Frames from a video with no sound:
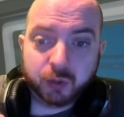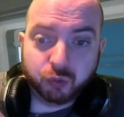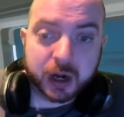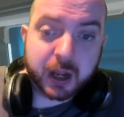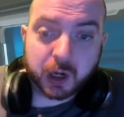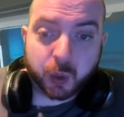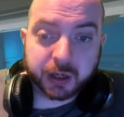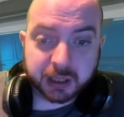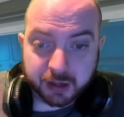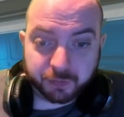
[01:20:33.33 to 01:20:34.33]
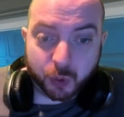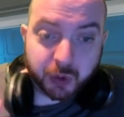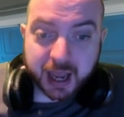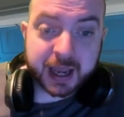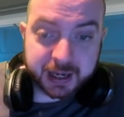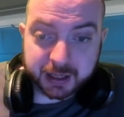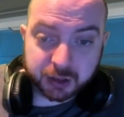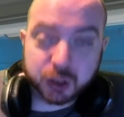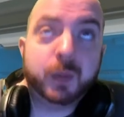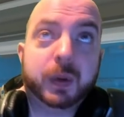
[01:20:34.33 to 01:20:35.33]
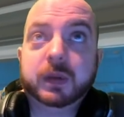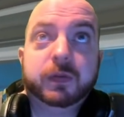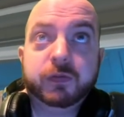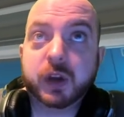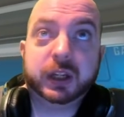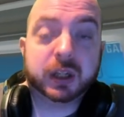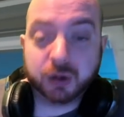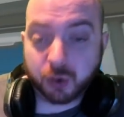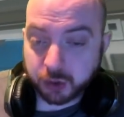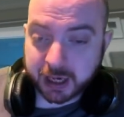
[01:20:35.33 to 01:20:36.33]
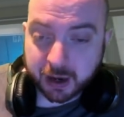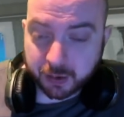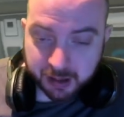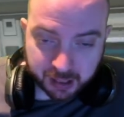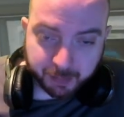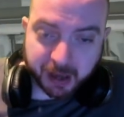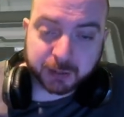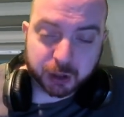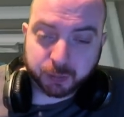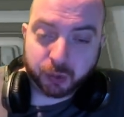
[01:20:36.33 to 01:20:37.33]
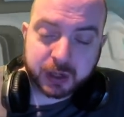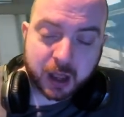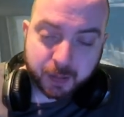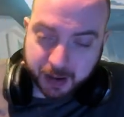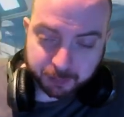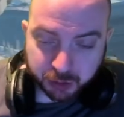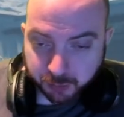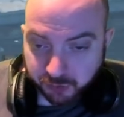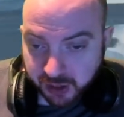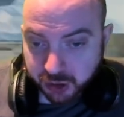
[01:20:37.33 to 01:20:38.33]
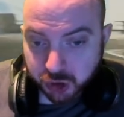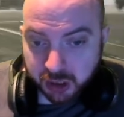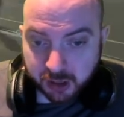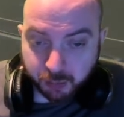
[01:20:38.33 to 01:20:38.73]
really high quality 4K super footage and audio, the best possible audio, the best possible footage,